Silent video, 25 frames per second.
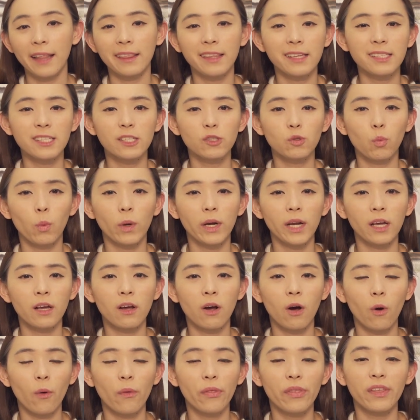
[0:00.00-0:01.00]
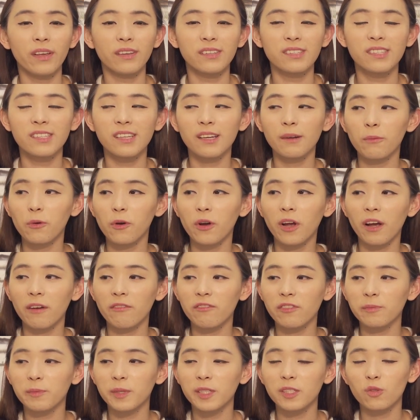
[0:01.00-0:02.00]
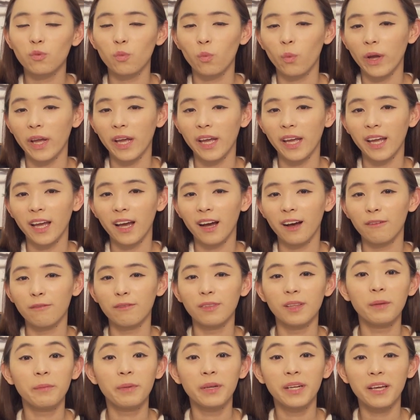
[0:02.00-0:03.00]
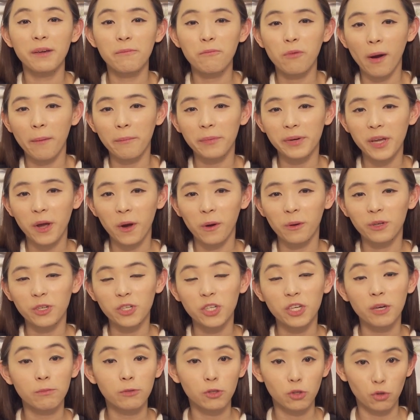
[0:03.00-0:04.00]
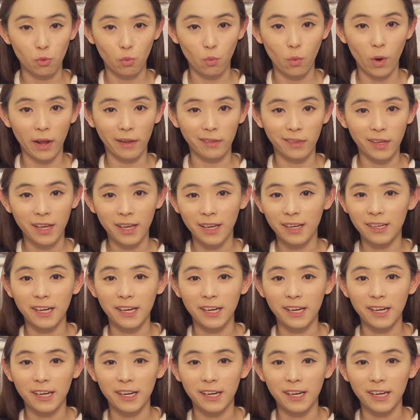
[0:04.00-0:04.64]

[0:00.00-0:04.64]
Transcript: This is what I call the Singapore government's way of limiting property ownership to one.